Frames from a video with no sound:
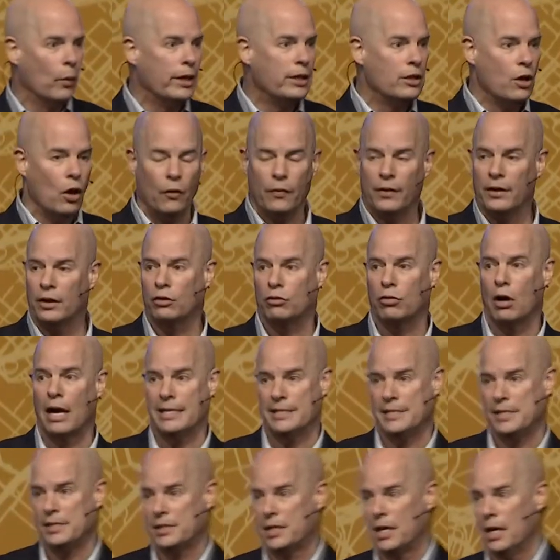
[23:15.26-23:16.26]
know that a
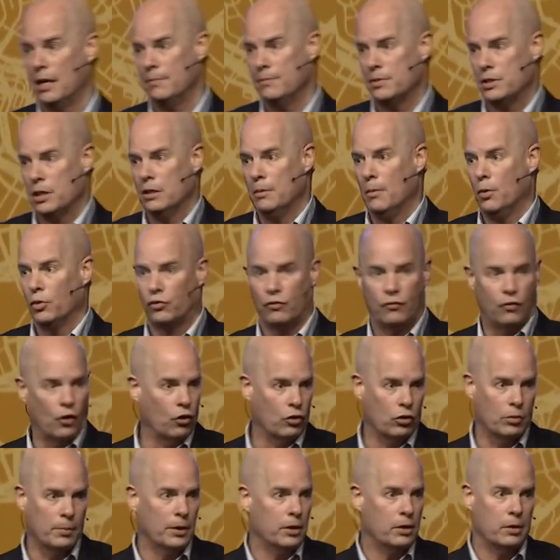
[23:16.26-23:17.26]
crisis comes and the most
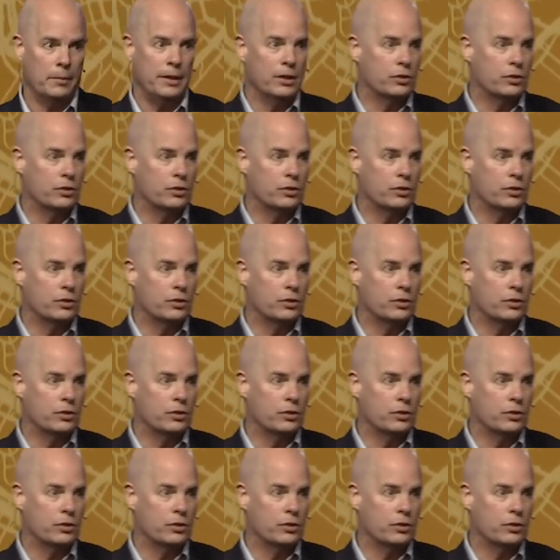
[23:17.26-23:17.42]
vulnerable are going to be in